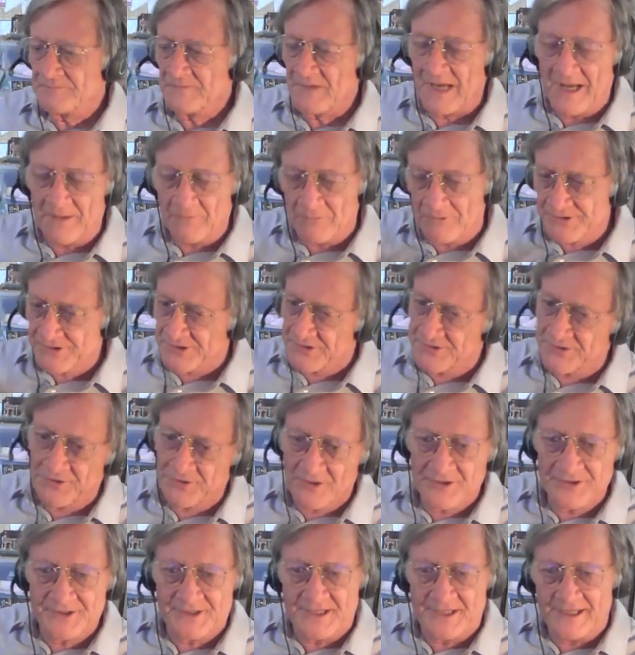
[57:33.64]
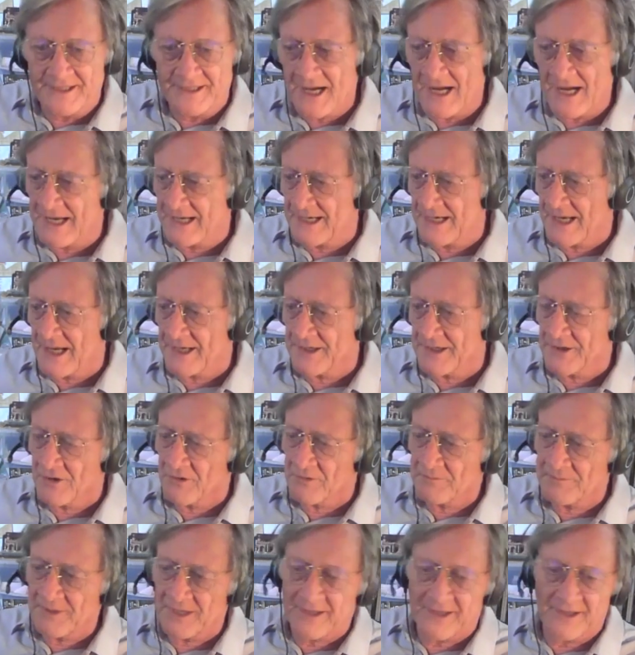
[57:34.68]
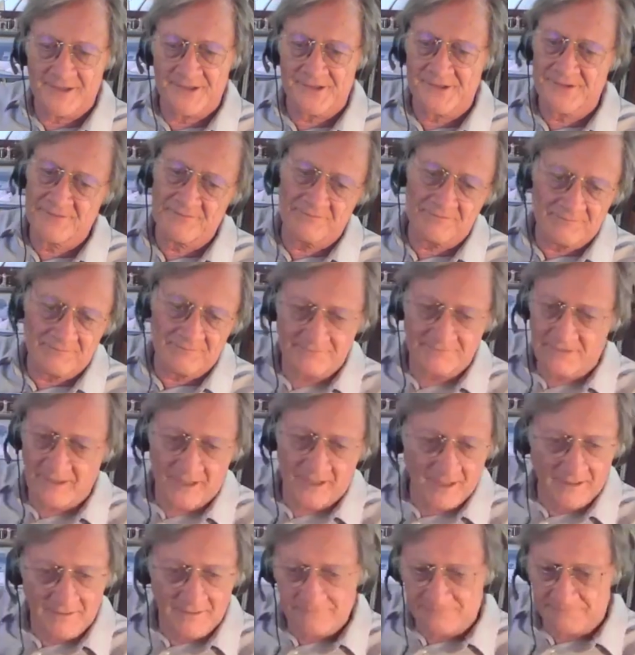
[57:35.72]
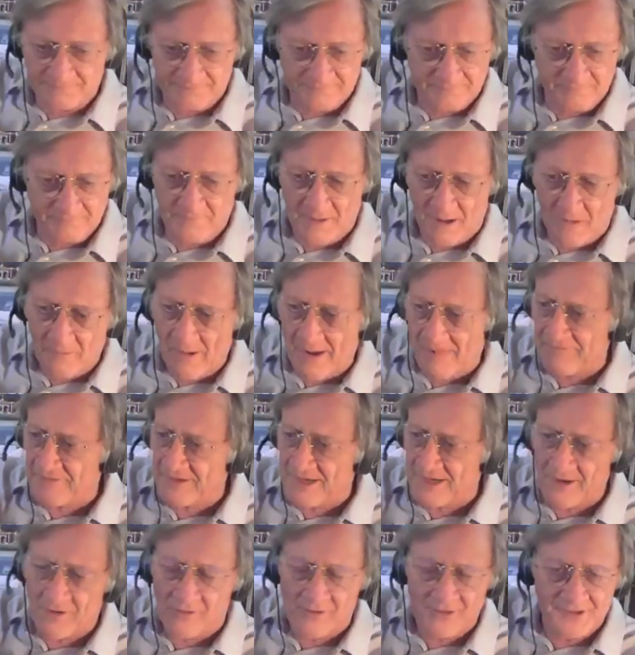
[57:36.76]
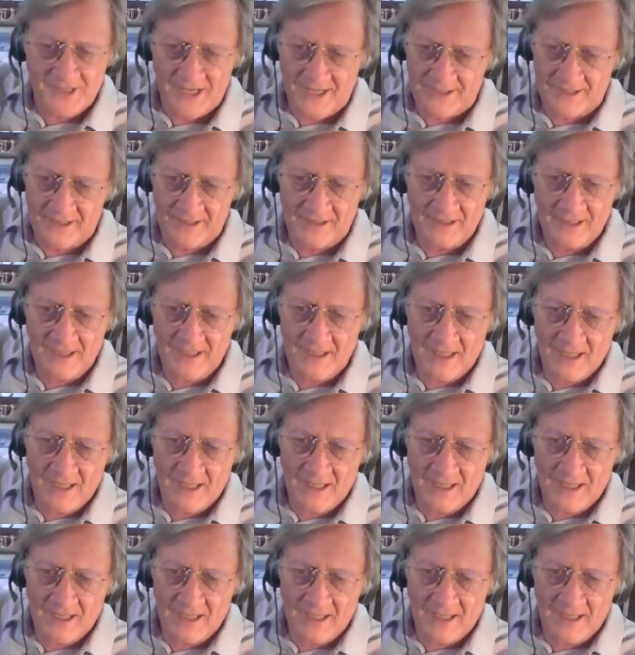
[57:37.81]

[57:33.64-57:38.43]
It was a Thursday night, I know, because uh, my wife and I always had a